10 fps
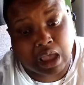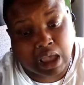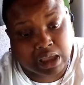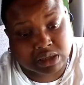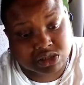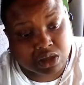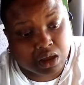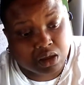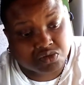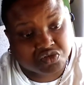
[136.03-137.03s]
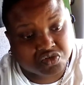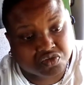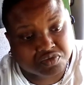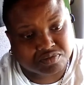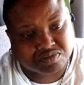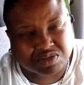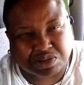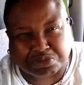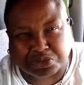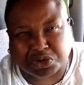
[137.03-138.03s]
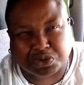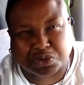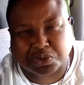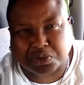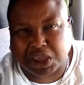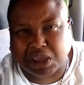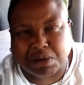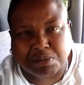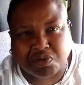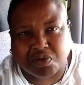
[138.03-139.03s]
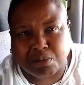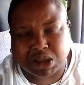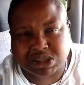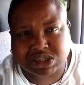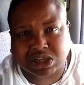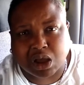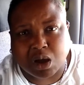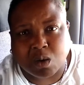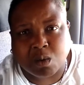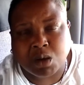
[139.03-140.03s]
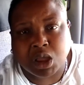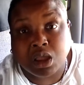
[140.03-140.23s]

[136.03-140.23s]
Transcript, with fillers: as of three, maybe four months ago,